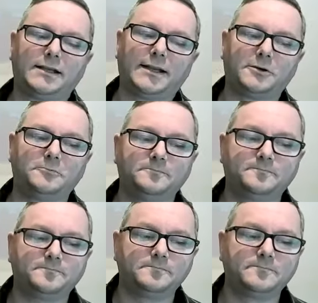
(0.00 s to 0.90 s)
Now,
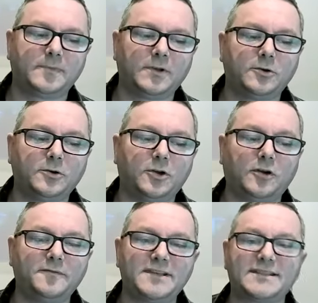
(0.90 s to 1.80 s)

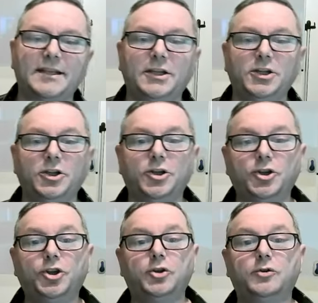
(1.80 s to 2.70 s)
obviously,
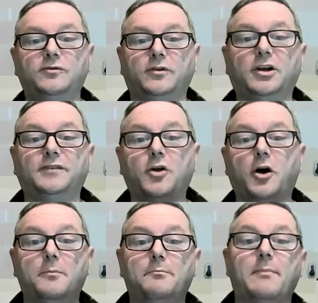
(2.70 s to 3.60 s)
you have
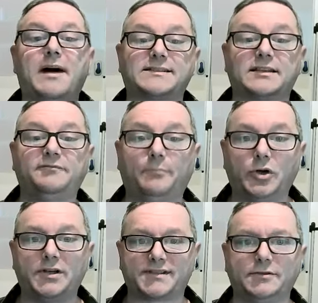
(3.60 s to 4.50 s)
got a massive
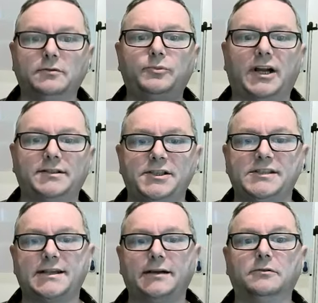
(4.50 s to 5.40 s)
personal brand
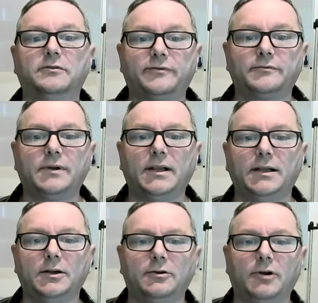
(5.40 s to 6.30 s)
yourself,
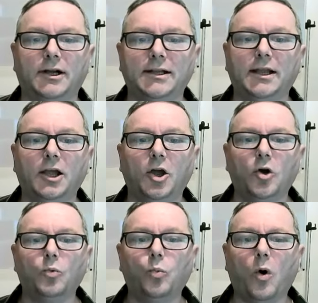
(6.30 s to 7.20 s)
right?
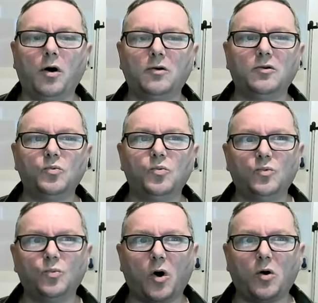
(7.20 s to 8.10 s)
What,
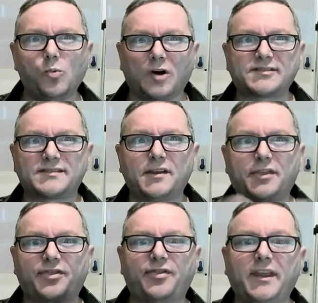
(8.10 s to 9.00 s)
what was the
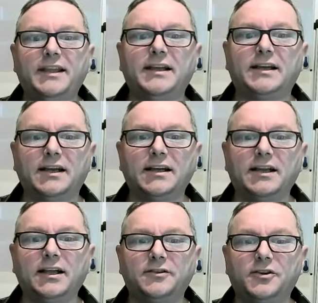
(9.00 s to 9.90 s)
thing
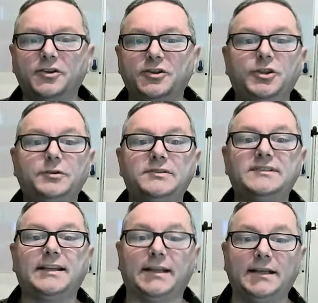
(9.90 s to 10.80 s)
that you
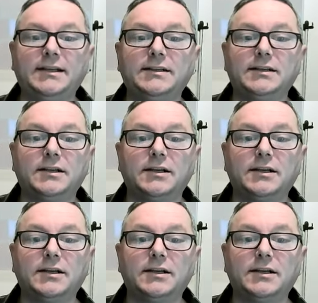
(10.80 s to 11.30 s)
did